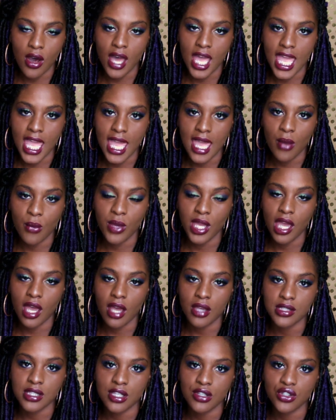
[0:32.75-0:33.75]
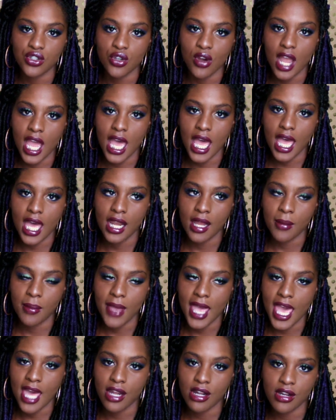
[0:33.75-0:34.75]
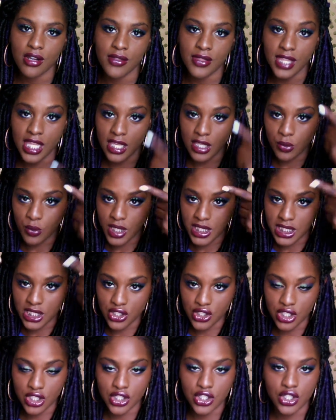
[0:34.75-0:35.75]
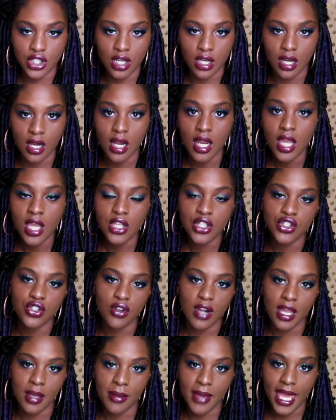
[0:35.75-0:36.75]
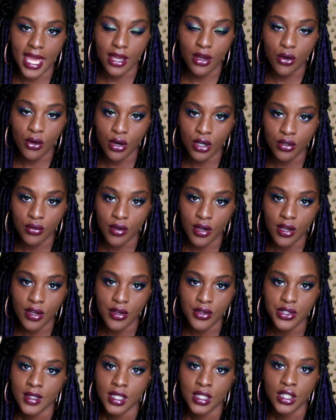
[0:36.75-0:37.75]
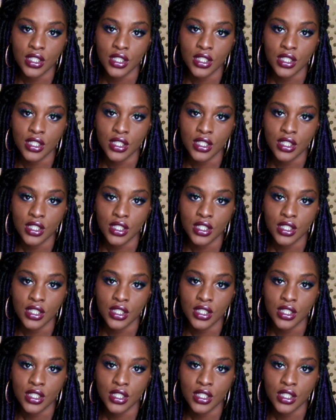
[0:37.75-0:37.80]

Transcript: and we also tried a pattern that wasn't just your straight back cornrows.